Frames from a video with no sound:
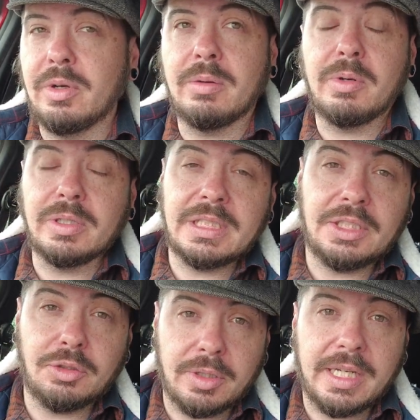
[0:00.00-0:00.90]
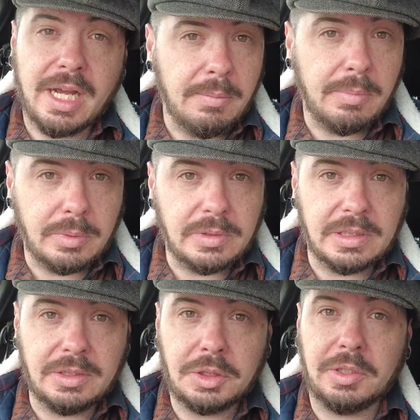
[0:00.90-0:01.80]
and I'm honestly truly humbled
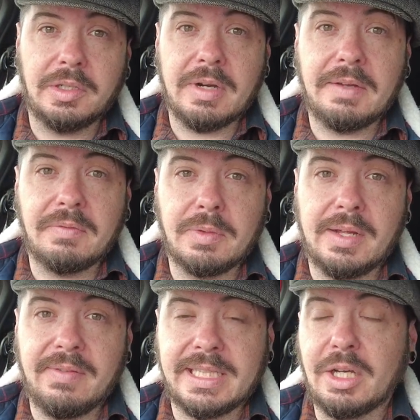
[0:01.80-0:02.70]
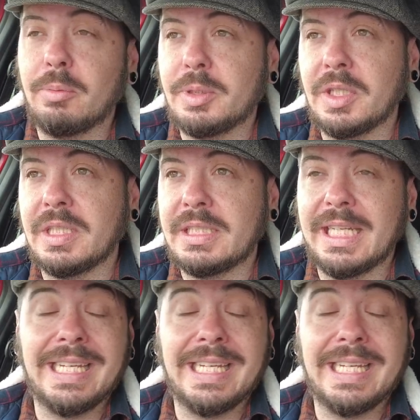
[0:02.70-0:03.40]
and truly grateful that I've had that opportunity.